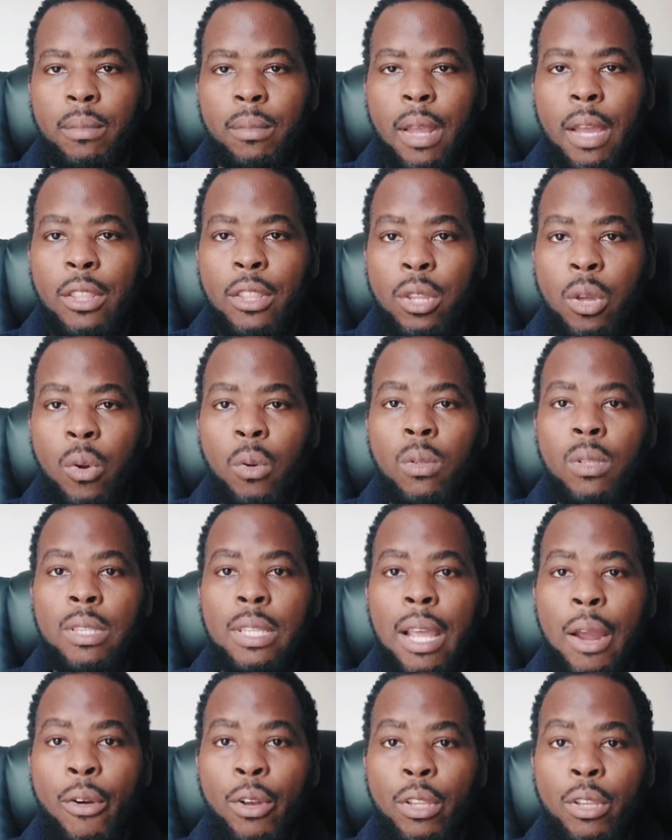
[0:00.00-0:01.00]
And though
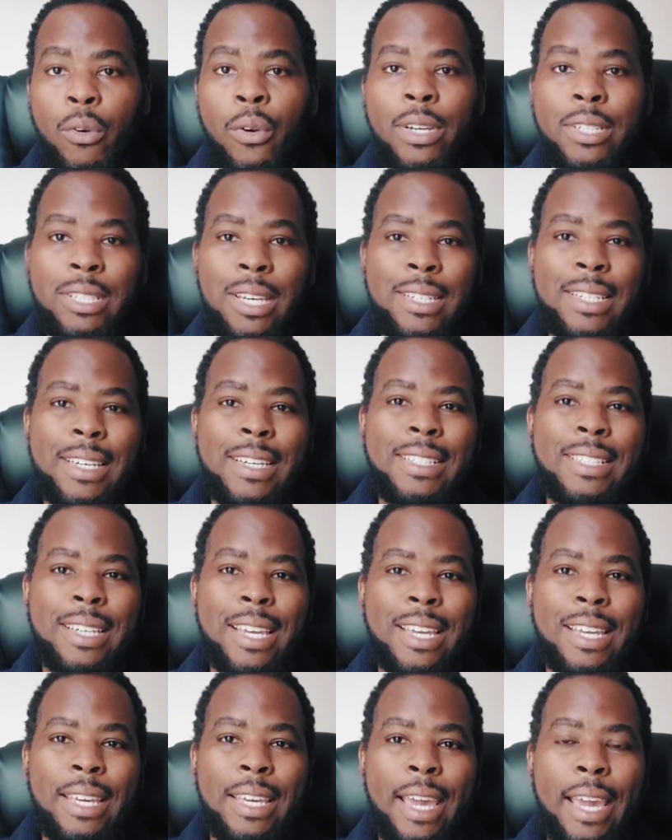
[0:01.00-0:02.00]
daridorexant is
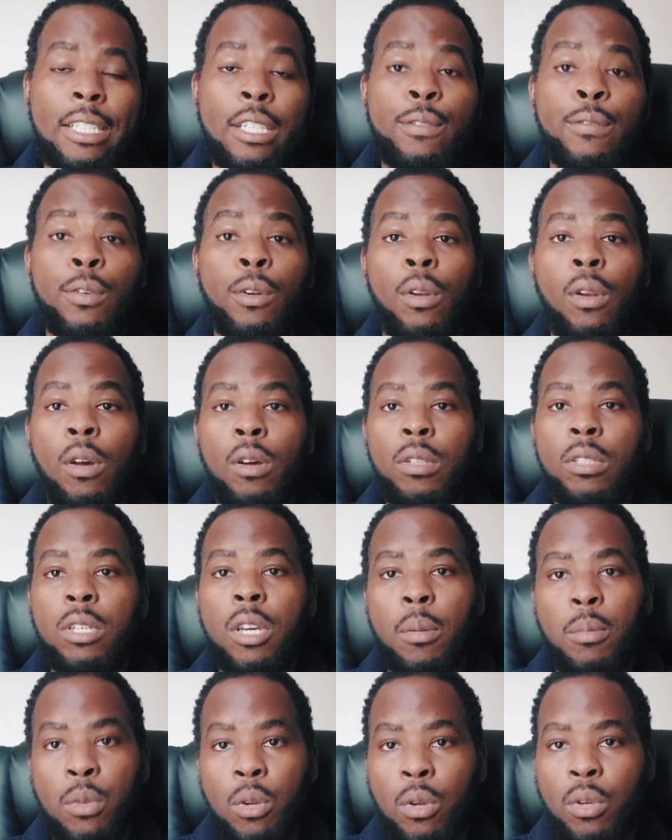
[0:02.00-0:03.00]
indicated for long
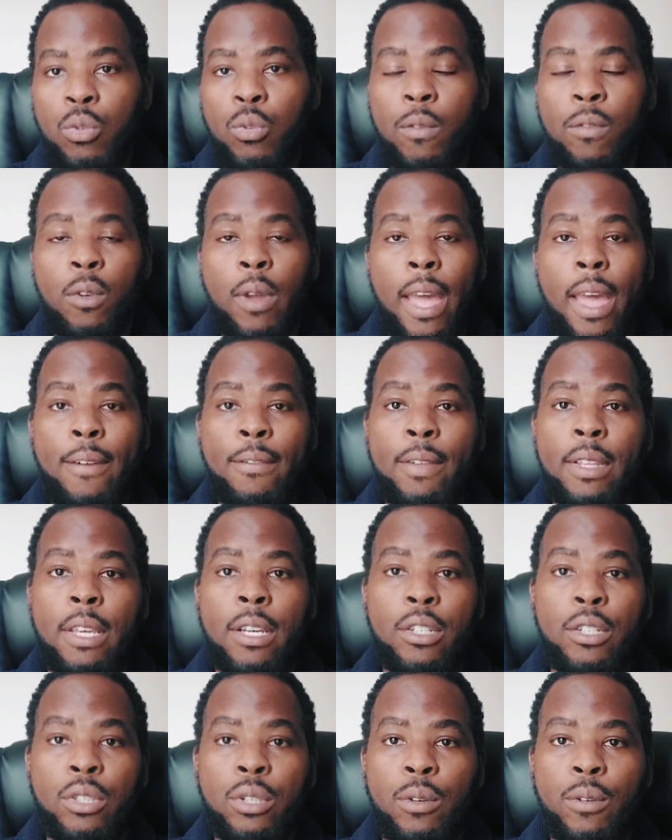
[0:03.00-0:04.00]
term use with no
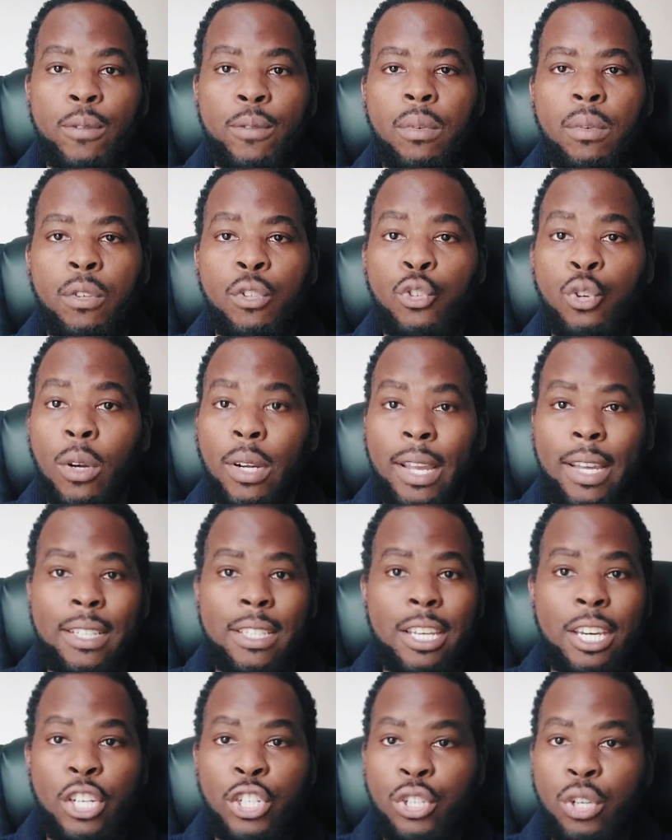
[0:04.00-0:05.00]
evidence of drug
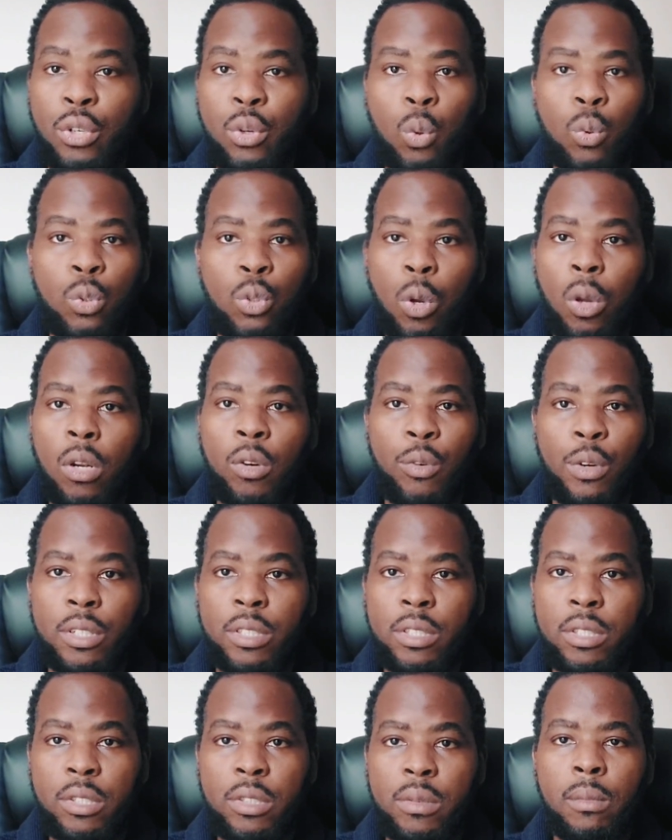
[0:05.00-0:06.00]
addiction or
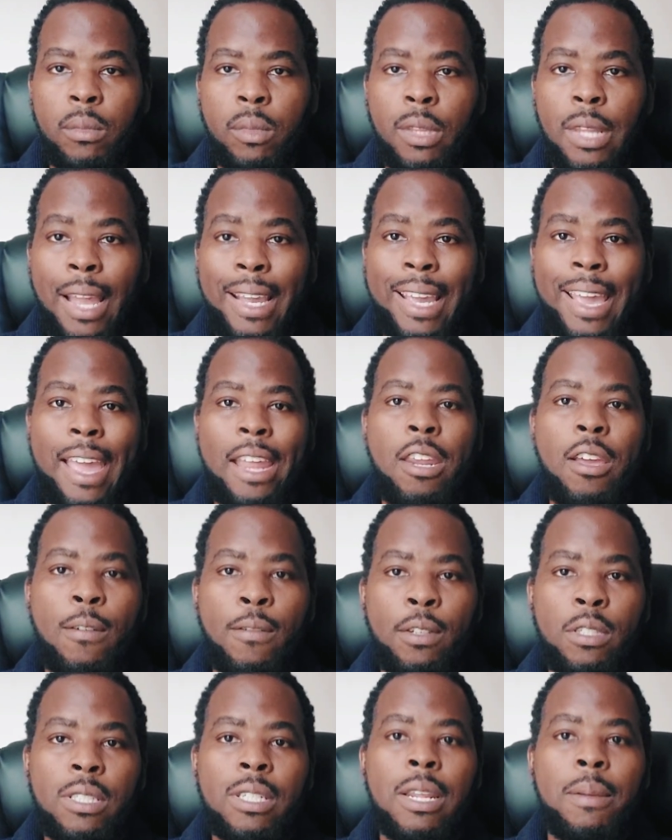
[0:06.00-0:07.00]
tolerance, like any
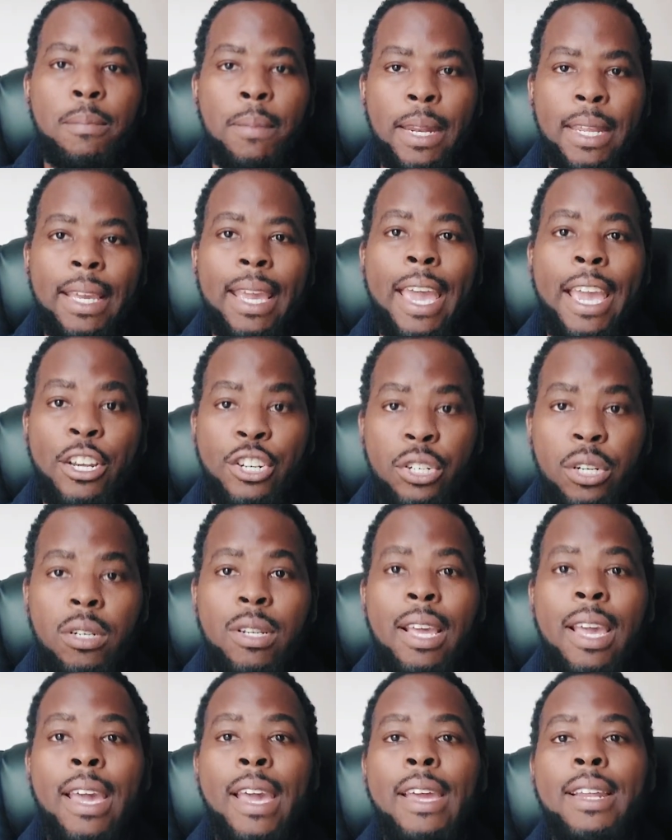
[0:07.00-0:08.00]
other sleep
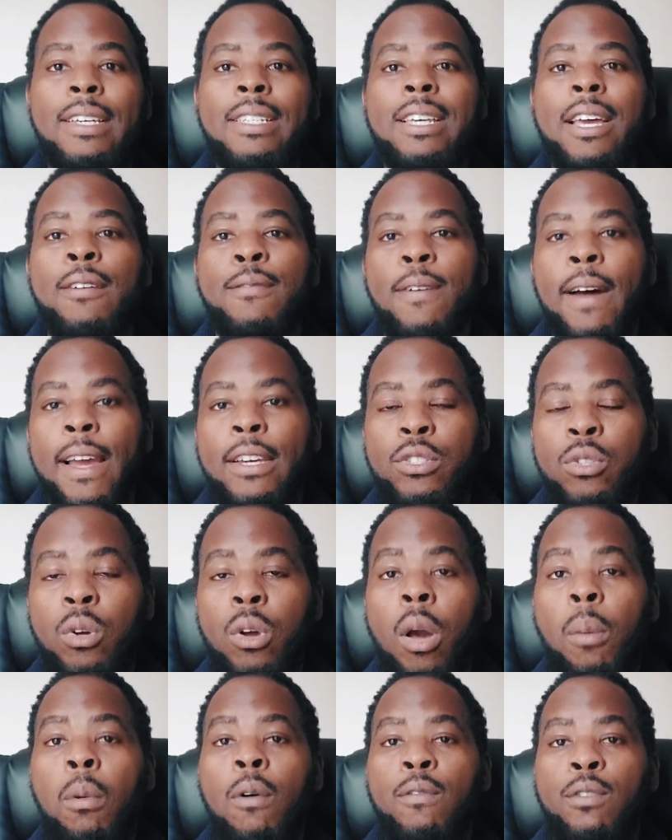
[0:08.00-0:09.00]
medication, it is advised to
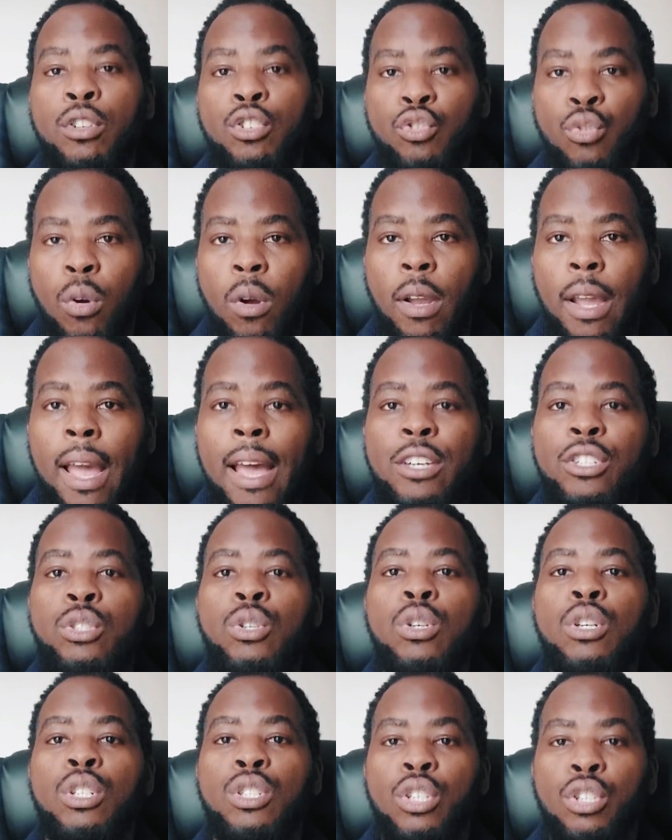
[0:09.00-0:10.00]
come off the drug as
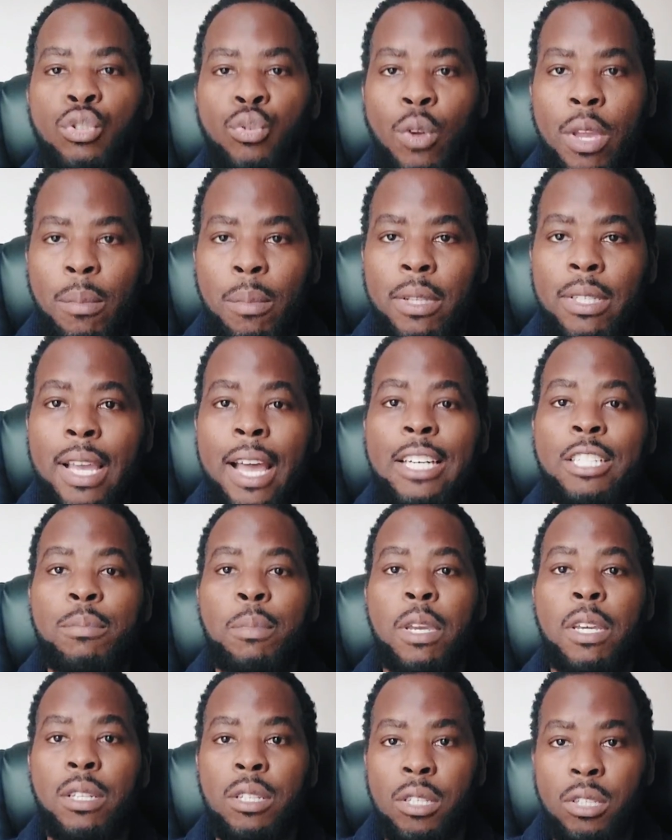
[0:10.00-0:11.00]
soon as the treatment has
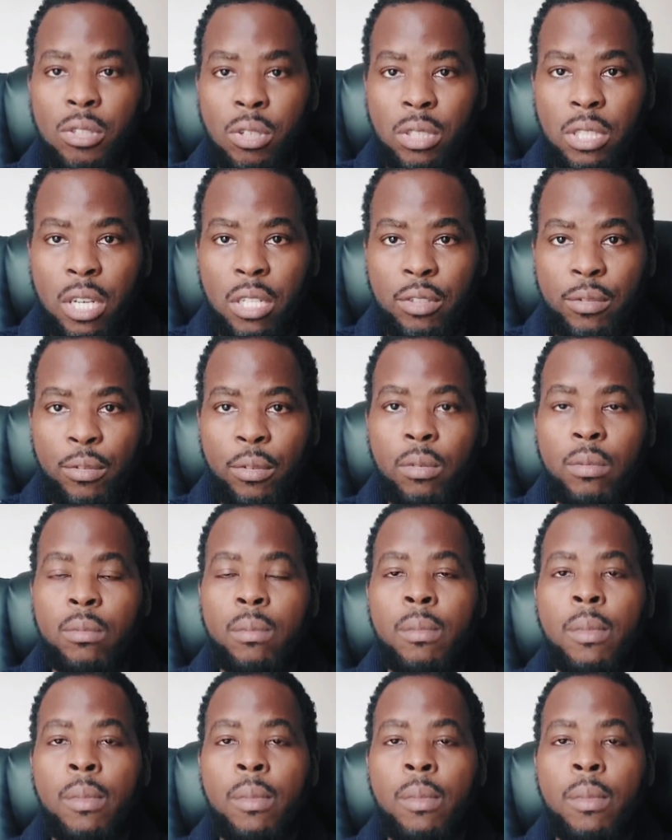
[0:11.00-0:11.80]
been successful.